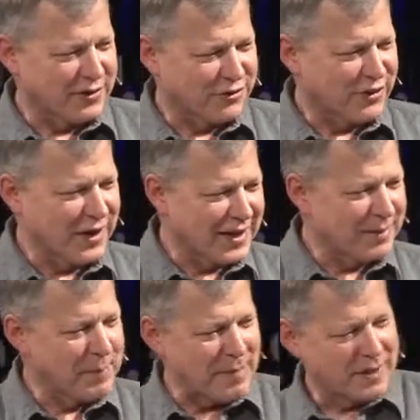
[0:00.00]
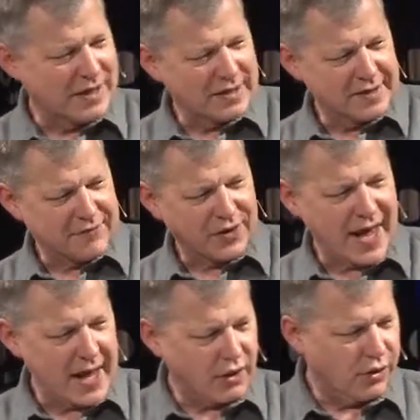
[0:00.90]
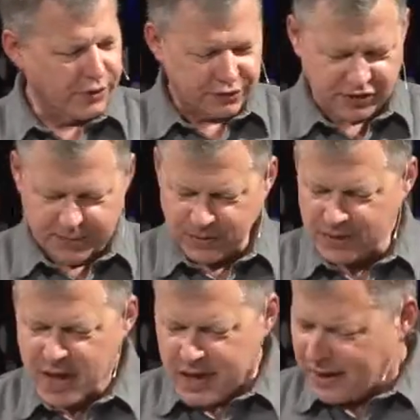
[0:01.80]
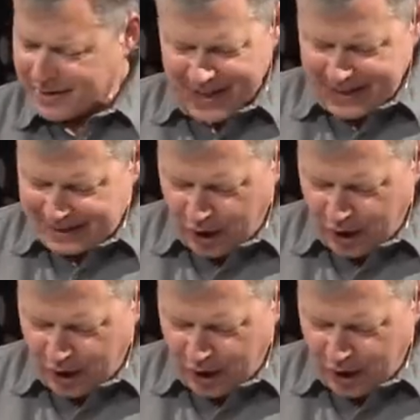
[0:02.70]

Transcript: to study it maybe in a different angle or something like that,